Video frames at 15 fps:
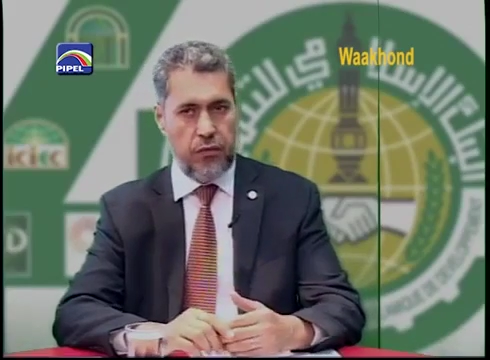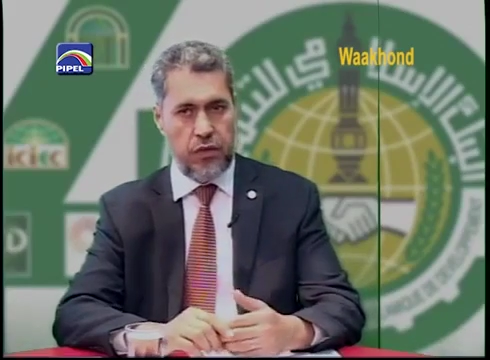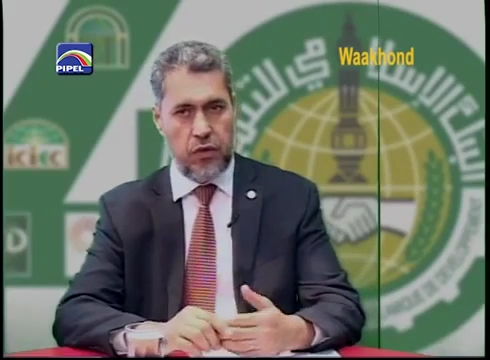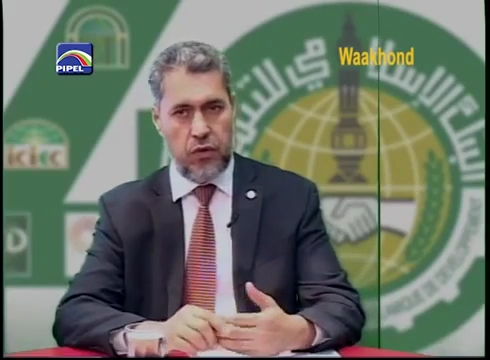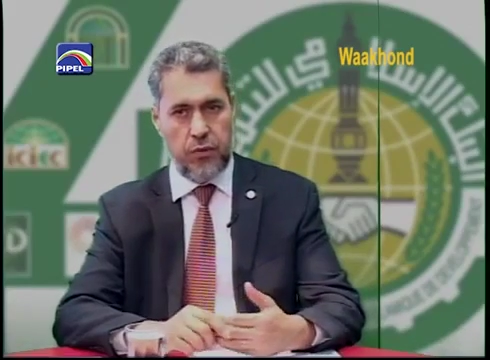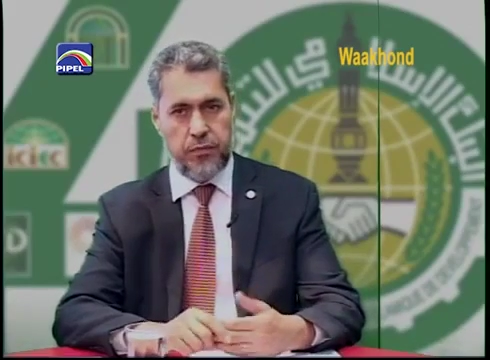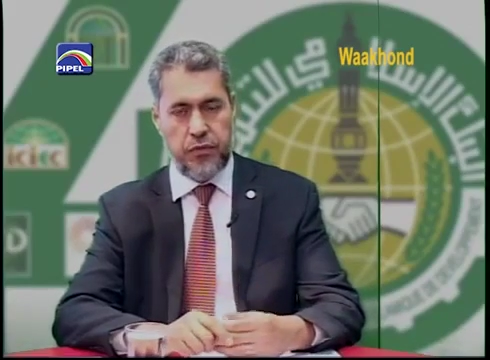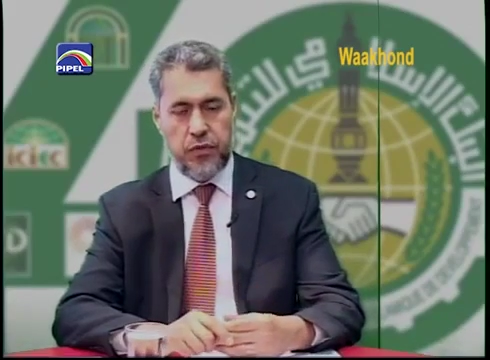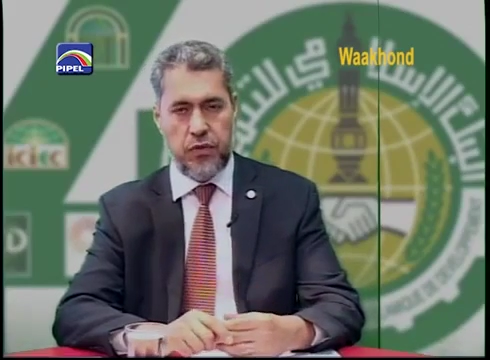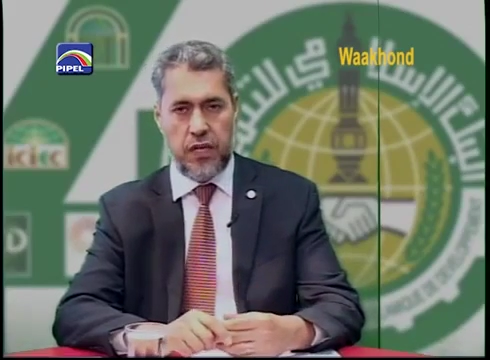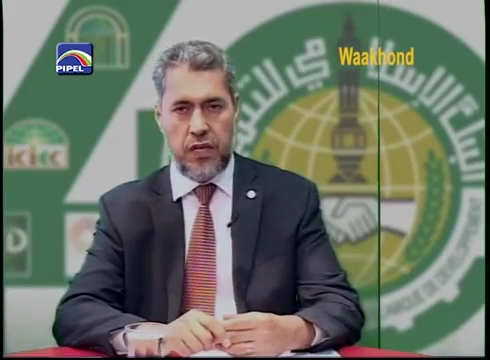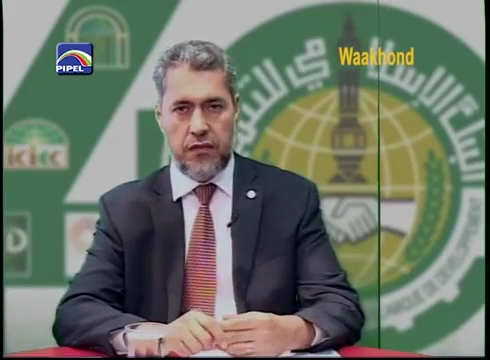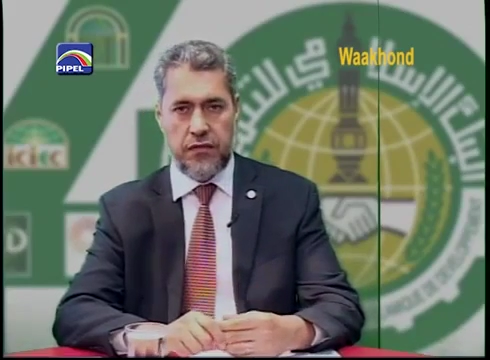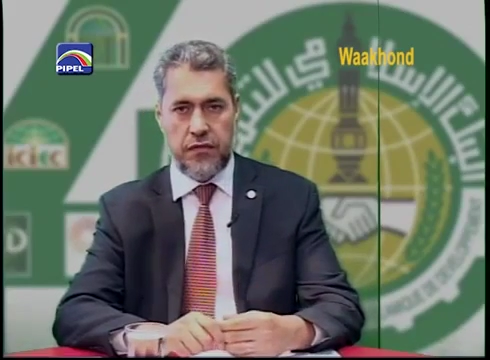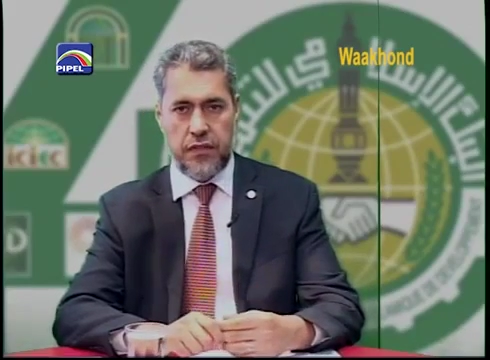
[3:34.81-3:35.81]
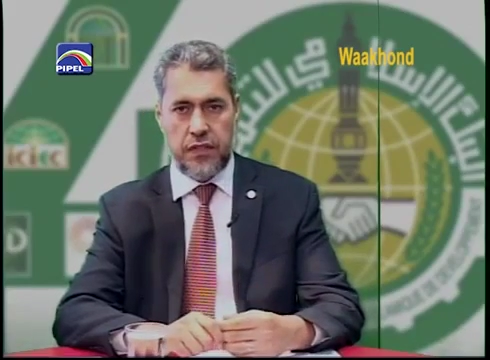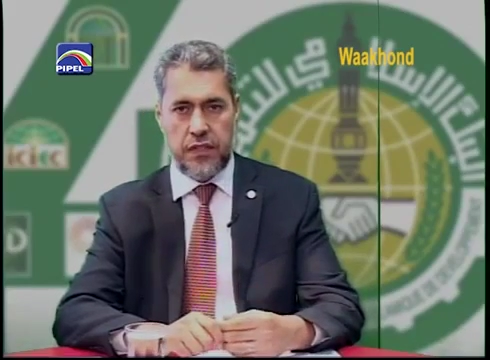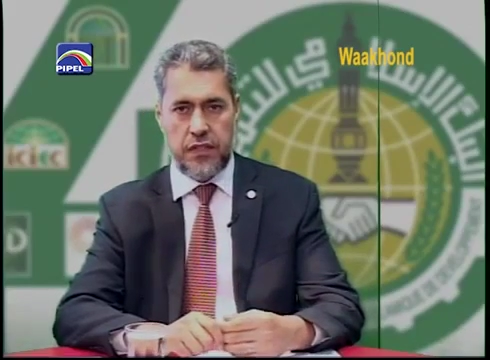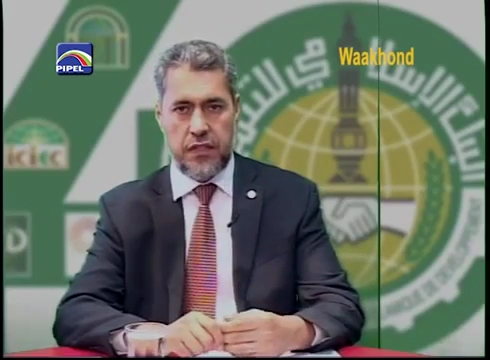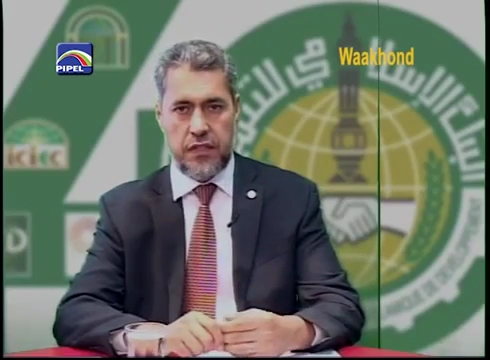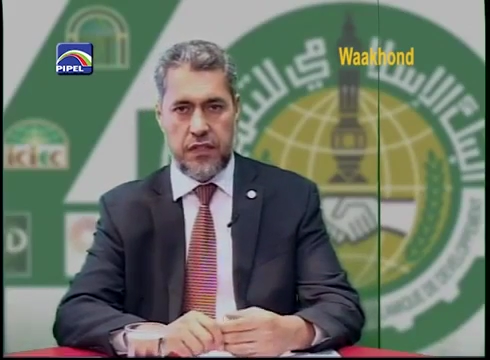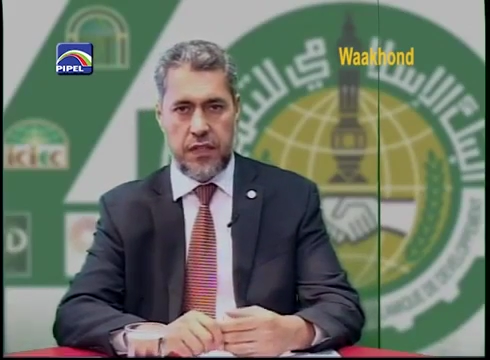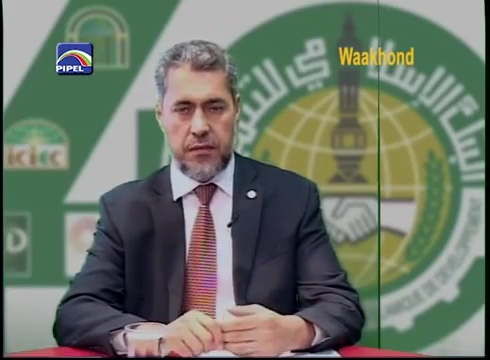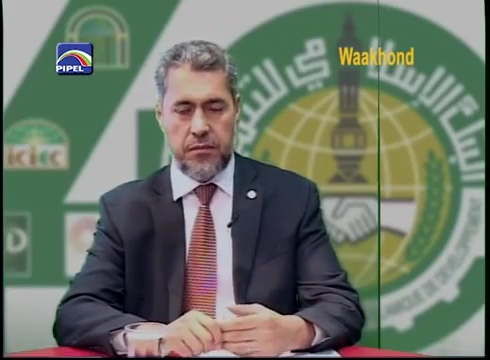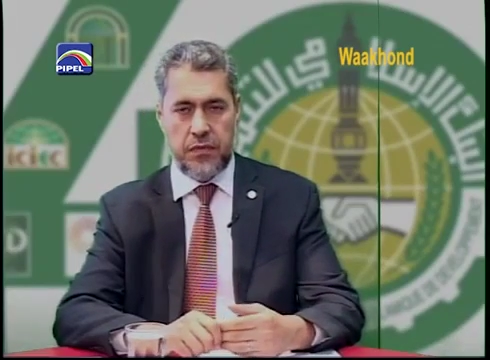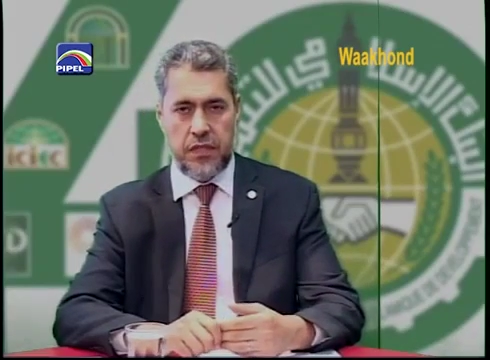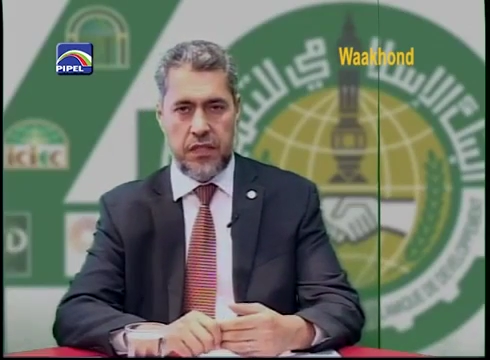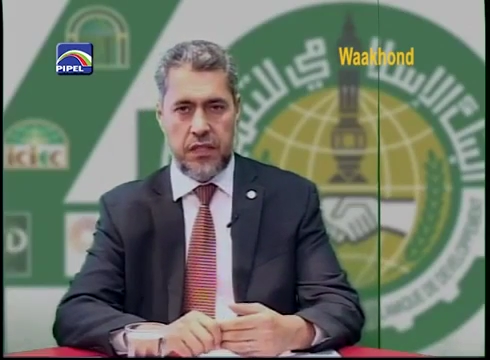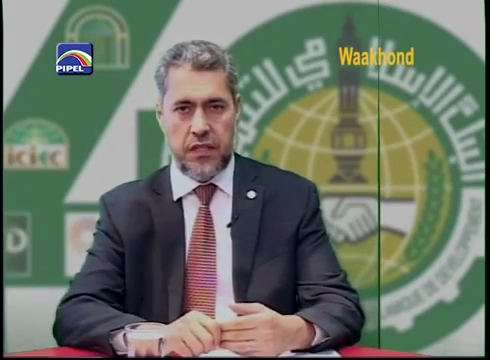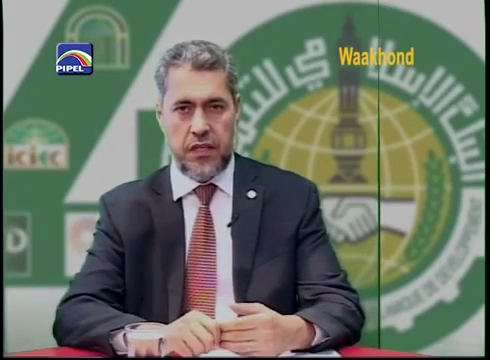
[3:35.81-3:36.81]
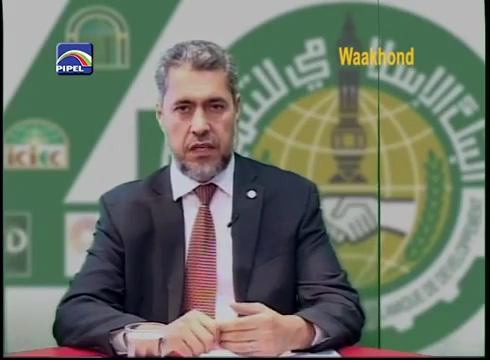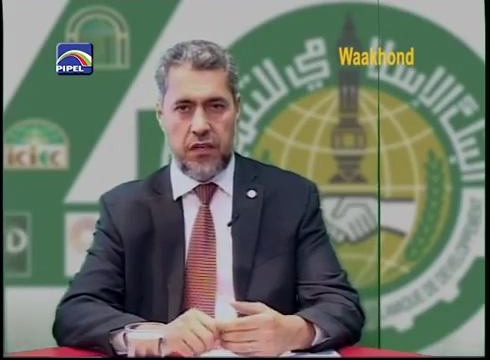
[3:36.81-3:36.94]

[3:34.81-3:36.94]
we hope to have some